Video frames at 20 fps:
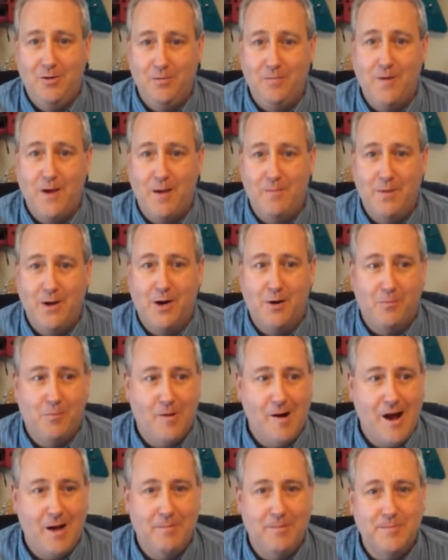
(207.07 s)
you've got bigger
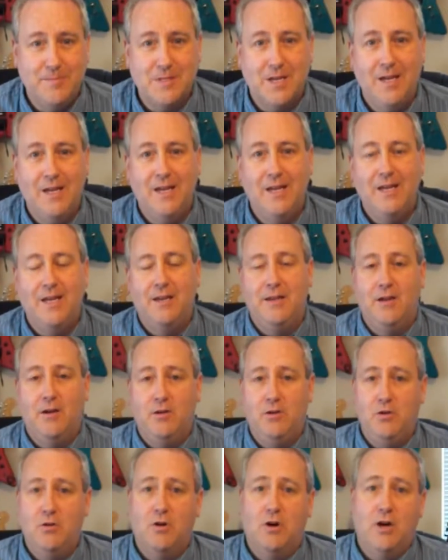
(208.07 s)
problems
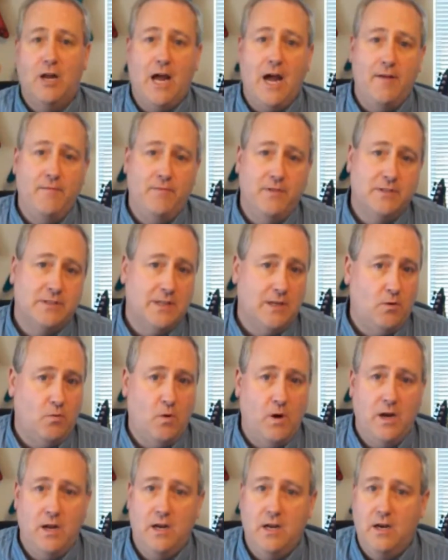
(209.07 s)
you know, you're going to have this thing
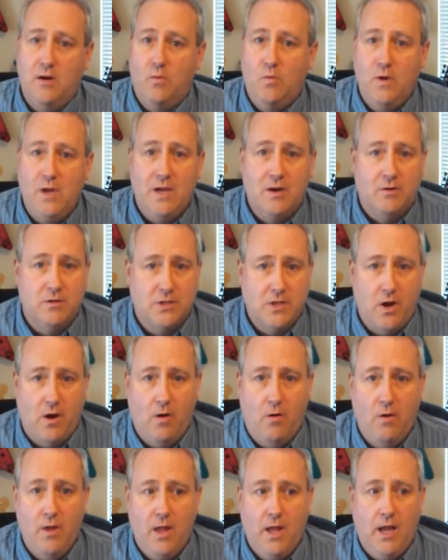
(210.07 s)
rented in a week or
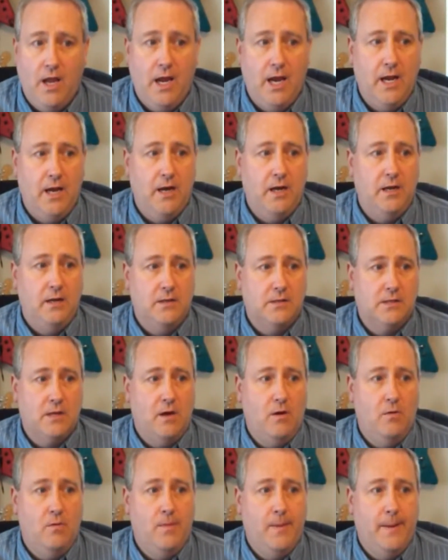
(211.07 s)
so. And
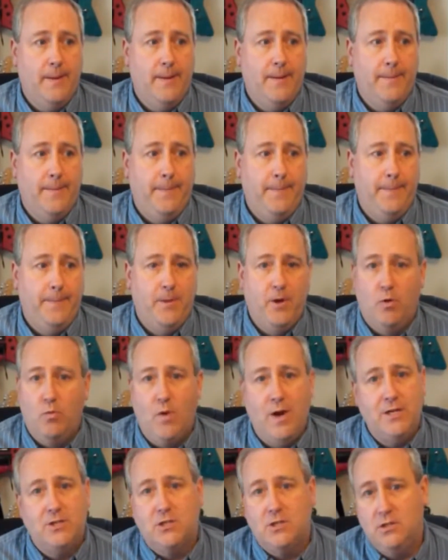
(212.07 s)
so they're
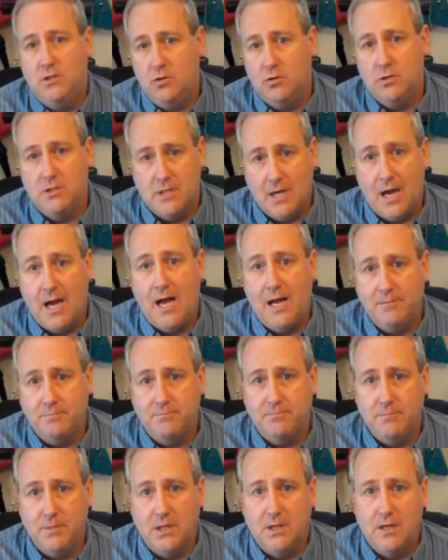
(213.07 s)
wasting your time
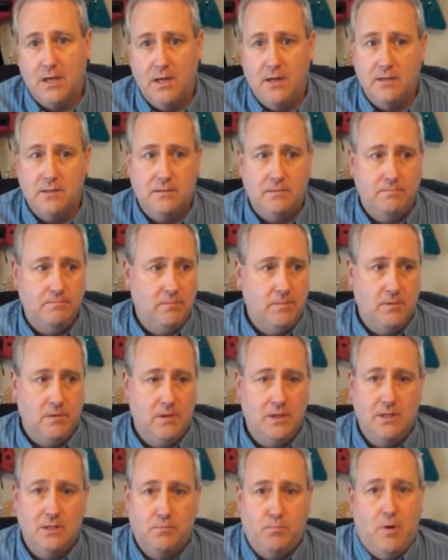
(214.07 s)
because
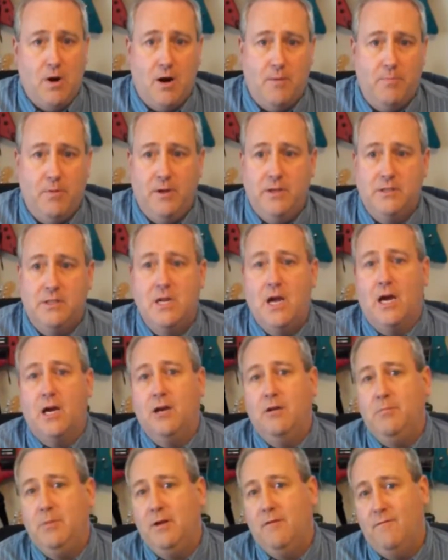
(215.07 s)
this property is
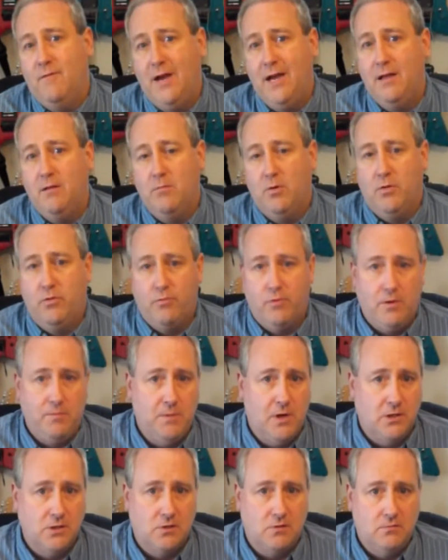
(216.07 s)
not going to be available
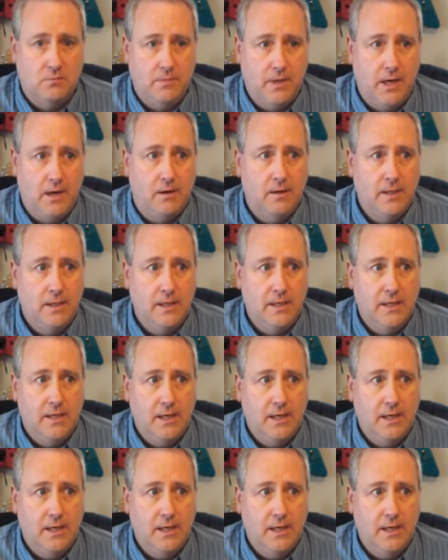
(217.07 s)
three months from now.